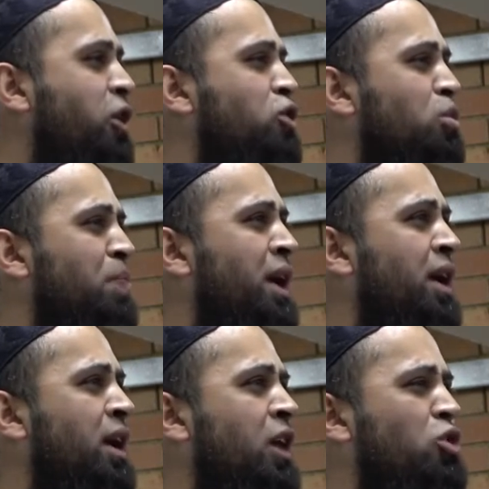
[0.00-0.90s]
to be
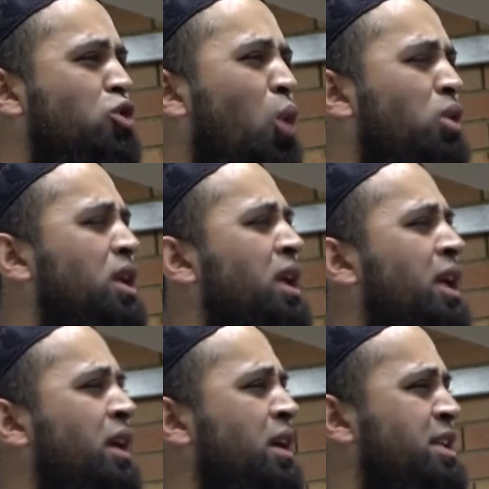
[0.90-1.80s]

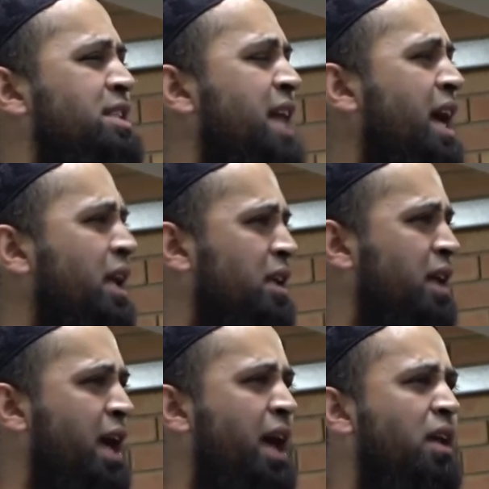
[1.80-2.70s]
totally sad,
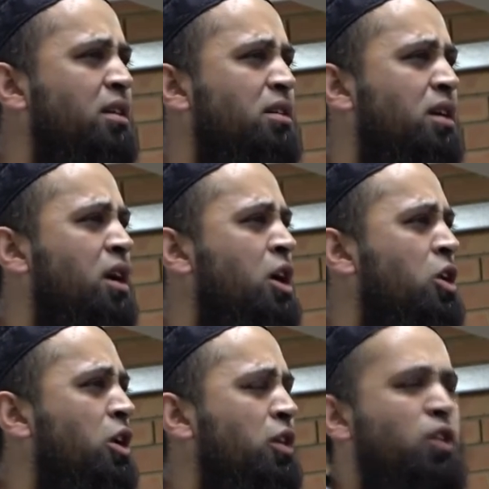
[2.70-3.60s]
and
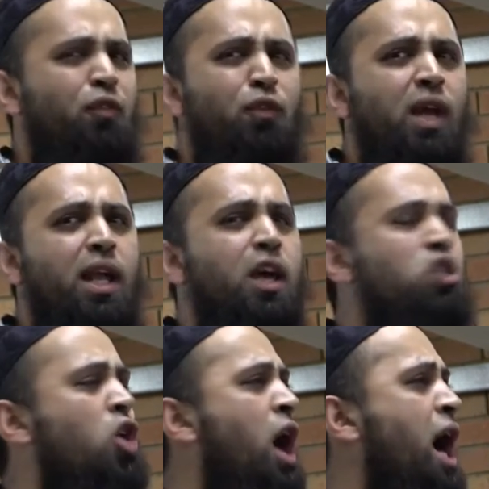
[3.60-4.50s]
the feeling in
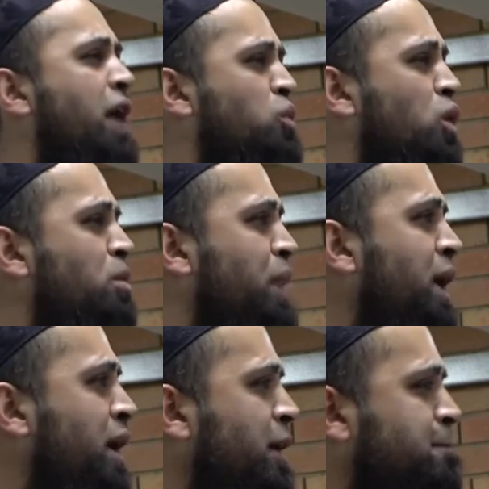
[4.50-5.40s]
your heart will
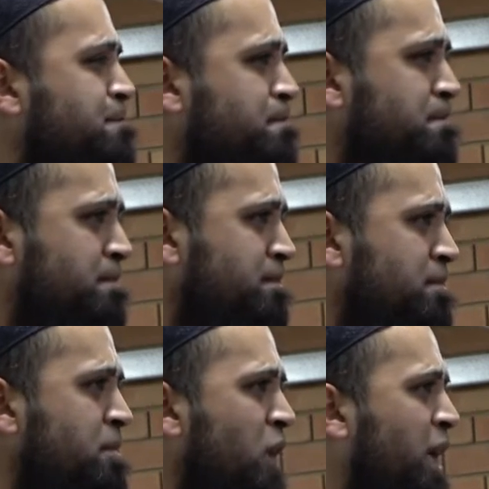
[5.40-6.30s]
be,
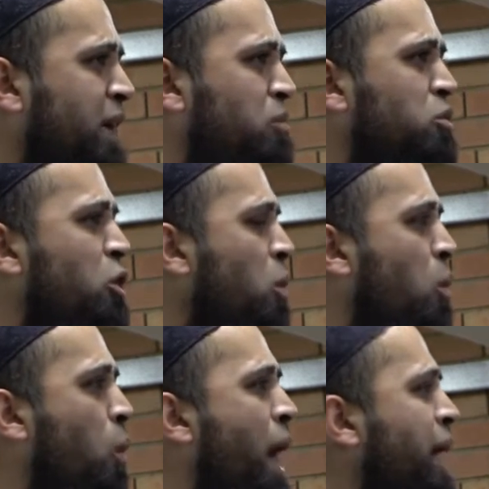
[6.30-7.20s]

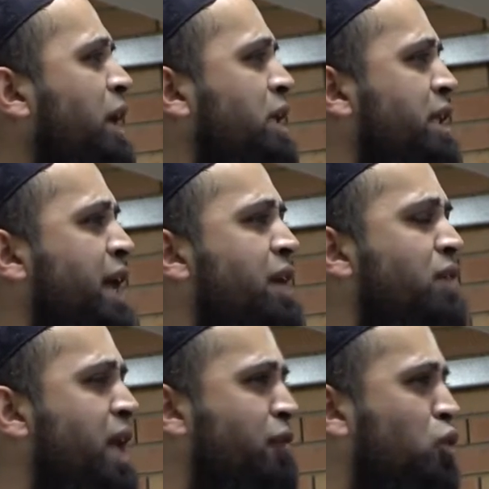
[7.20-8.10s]
why did I even
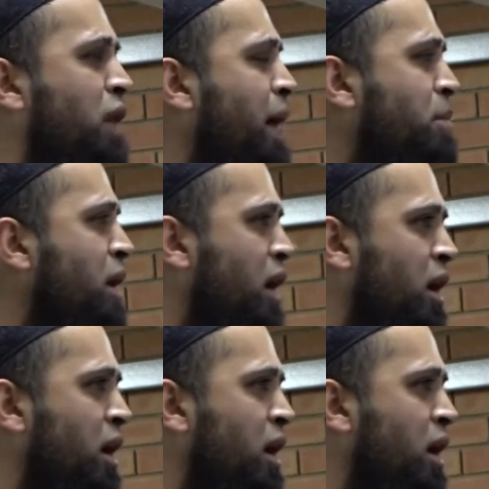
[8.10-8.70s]
have to come here?